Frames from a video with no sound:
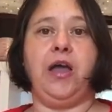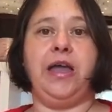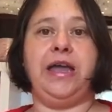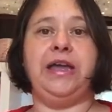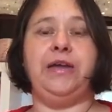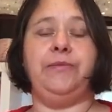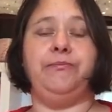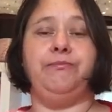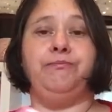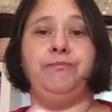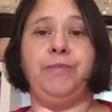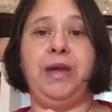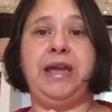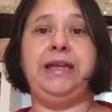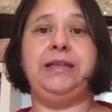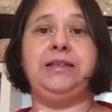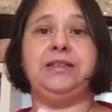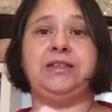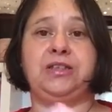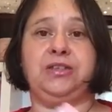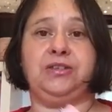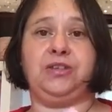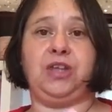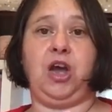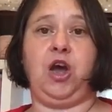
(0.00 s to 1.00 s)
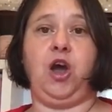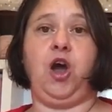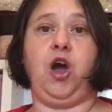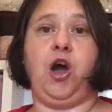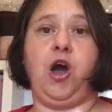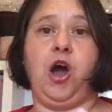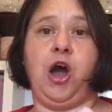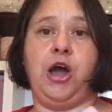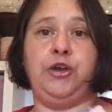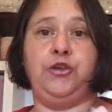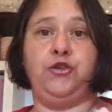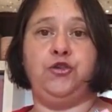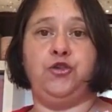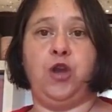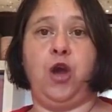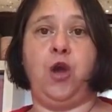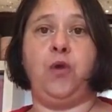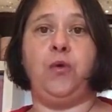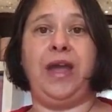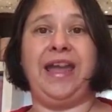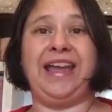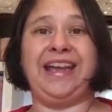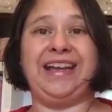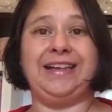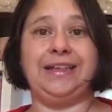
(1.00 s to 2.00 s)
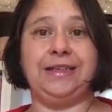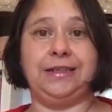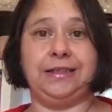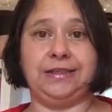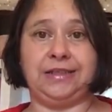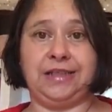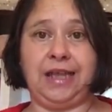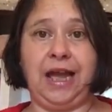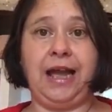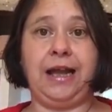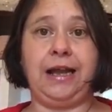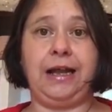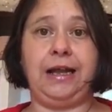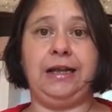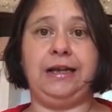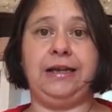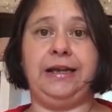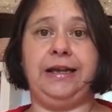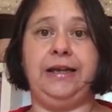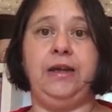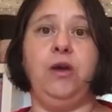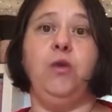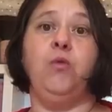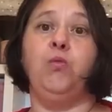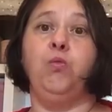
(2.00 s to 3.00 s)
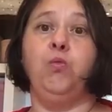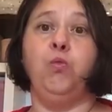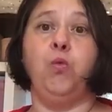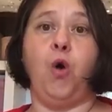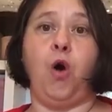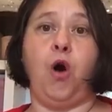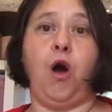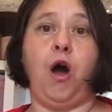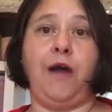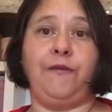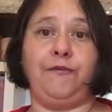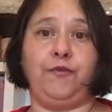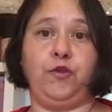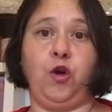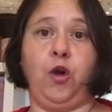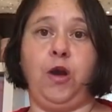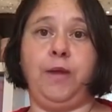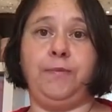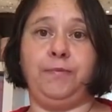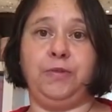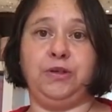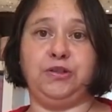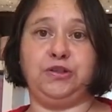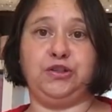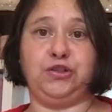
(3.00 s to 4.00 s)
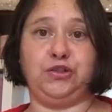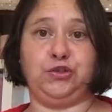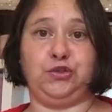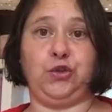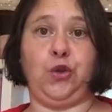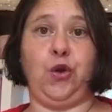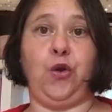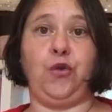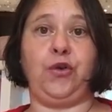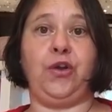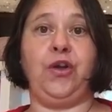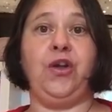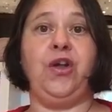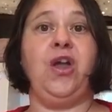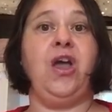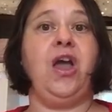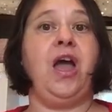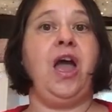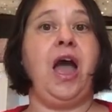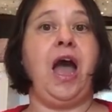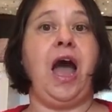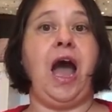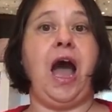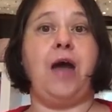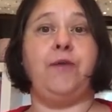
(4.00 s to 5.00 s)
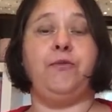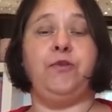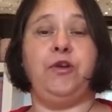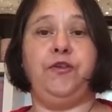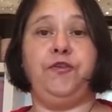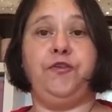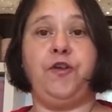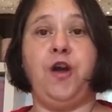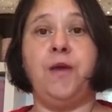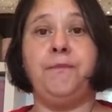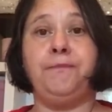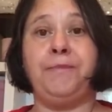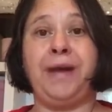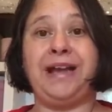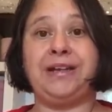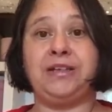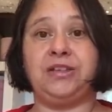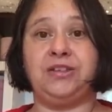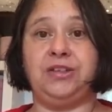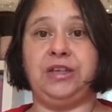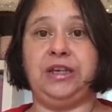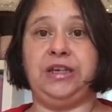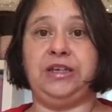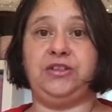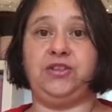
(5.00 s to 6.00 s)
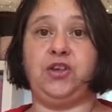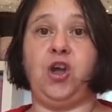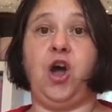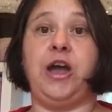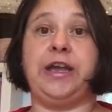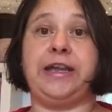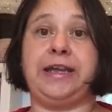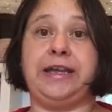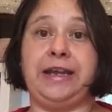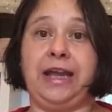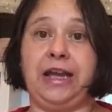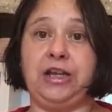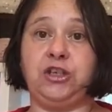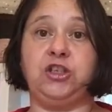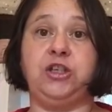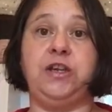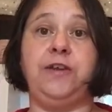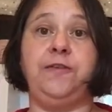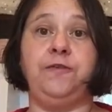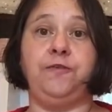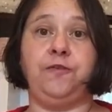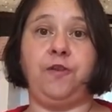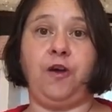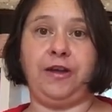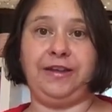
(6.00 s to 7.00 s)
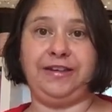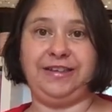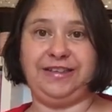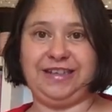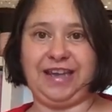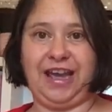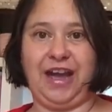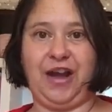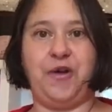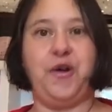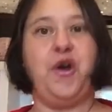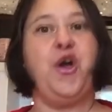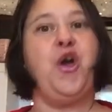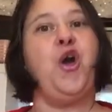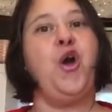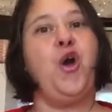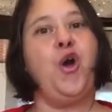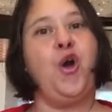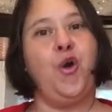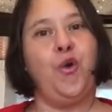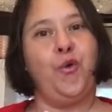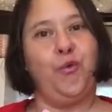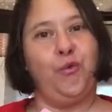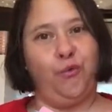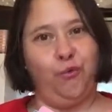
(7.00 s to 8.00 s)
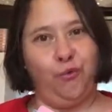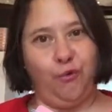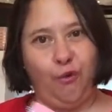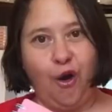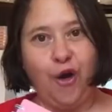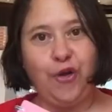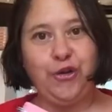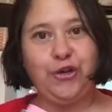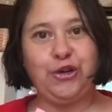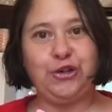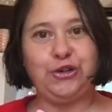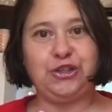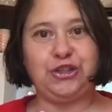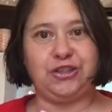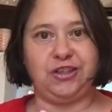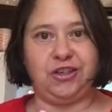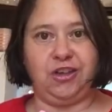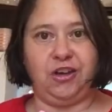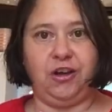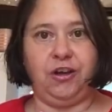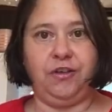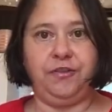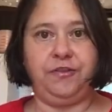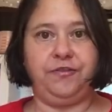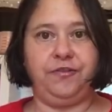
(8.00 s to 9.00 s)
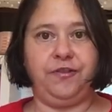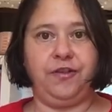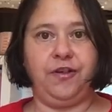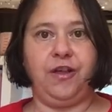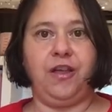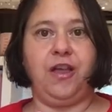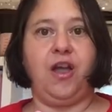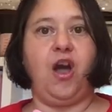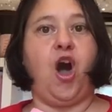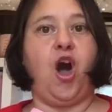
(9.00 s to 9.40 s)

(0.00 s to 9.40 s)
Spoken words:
It means that I know exactly what I've got in my stock. And referring back to this, I can actually find out what new stuff